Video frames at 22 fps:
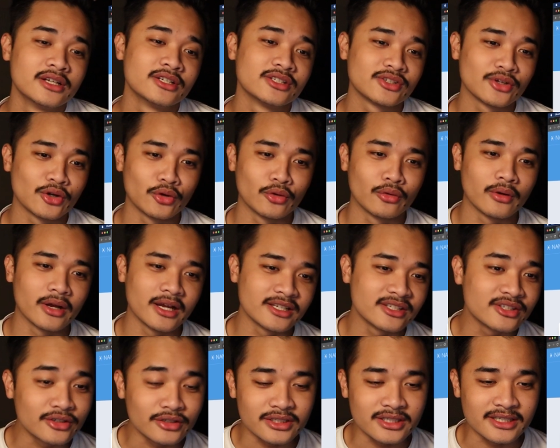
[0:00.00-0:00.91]
So
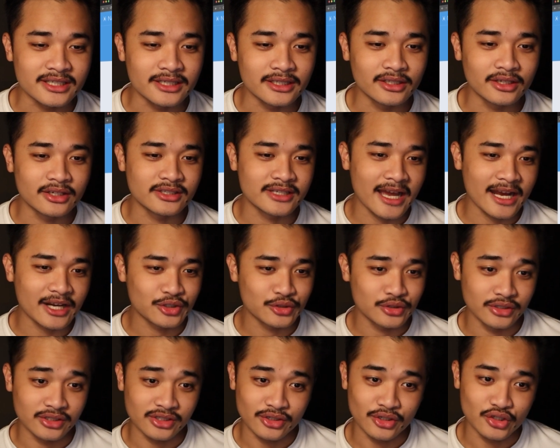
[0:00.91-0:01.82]
as you can see, there's
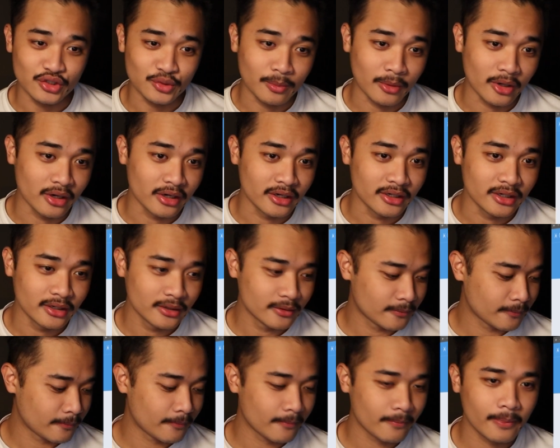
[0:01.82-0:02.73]
actually a search bar here.
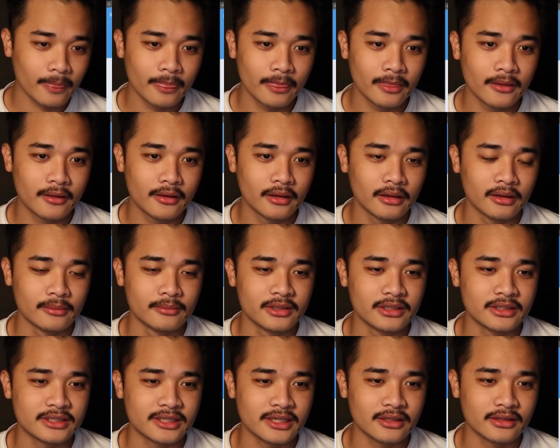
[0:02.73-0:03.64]
Let
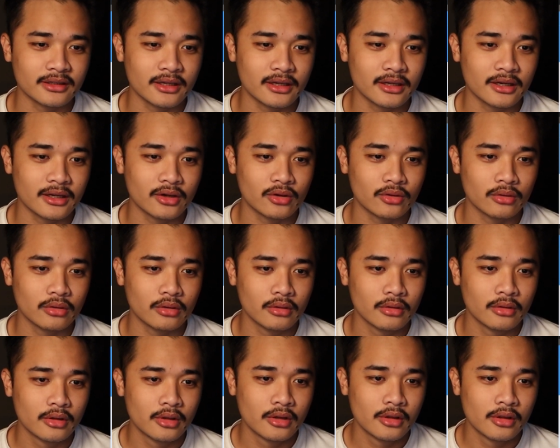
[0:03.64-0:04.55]
me take that out.
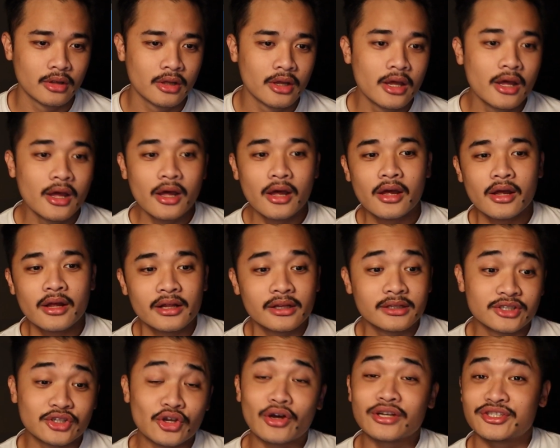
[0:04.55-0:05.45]

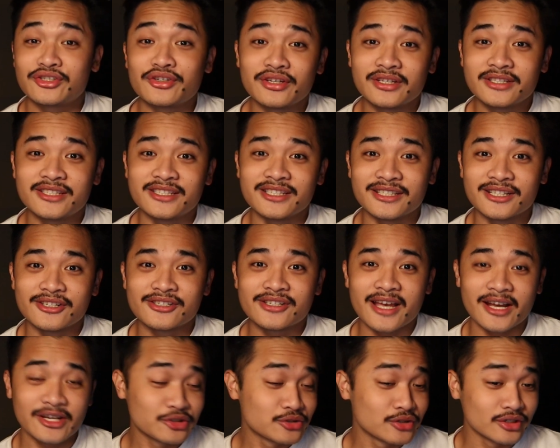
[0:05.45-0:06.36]
So as you can see, there's
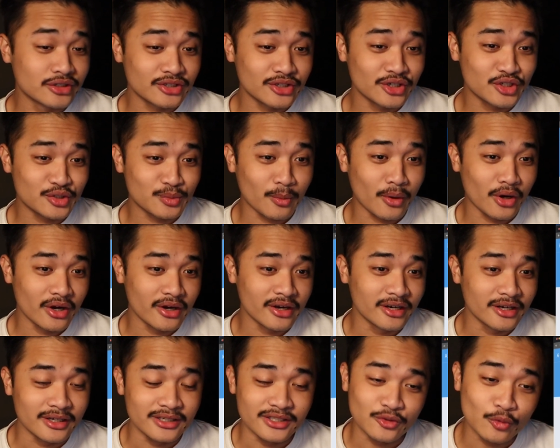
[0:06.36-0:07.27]
actually a search bar
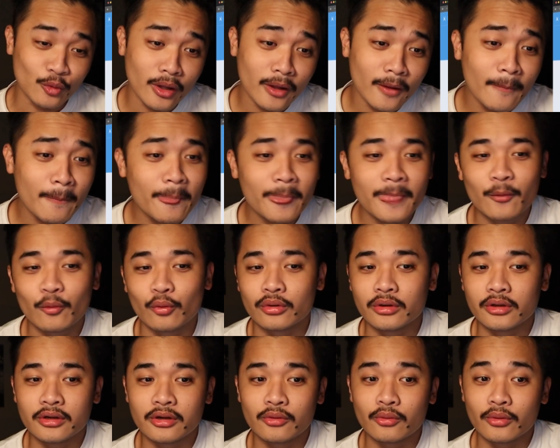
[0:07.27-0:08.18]
here as well,
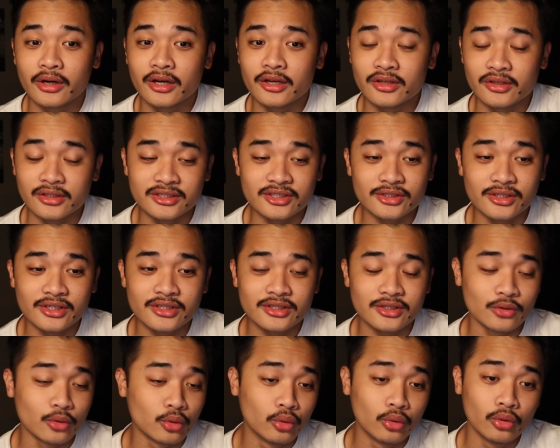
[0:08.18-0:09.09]
where you can
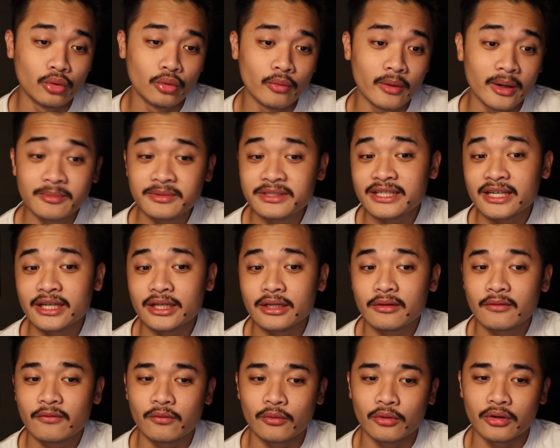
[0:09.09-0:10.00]
search the whole
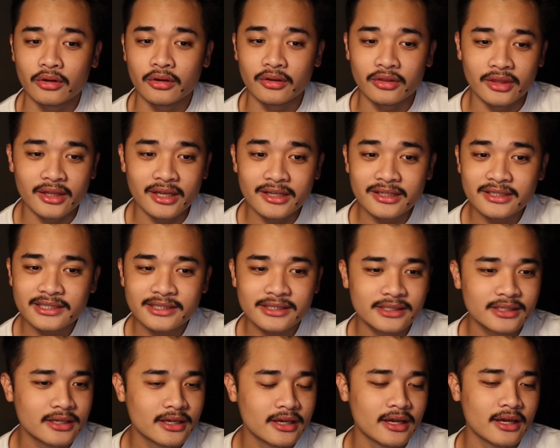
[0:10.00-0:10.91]
website for
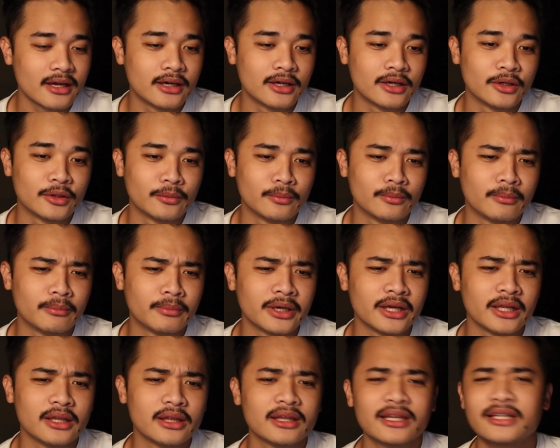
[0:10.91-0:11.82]
things.
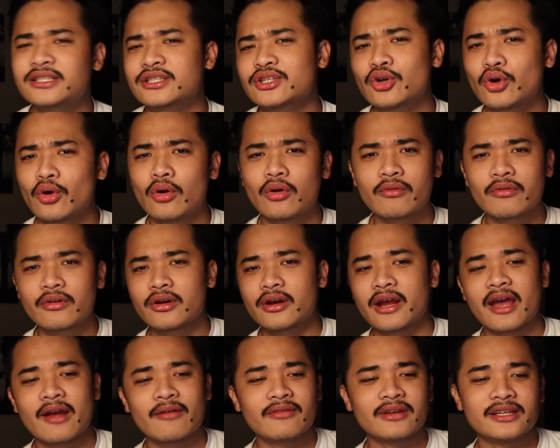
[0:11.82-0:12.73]
But let's go over
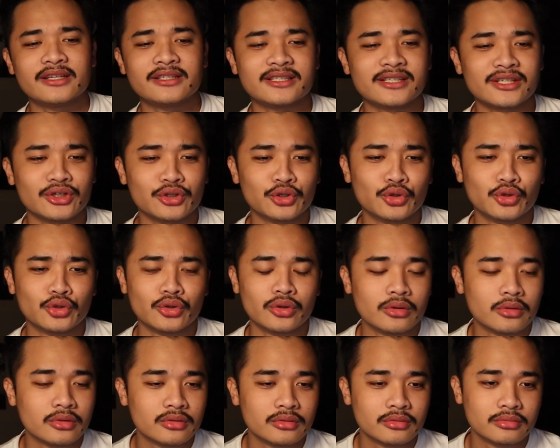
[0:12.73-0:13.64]
every single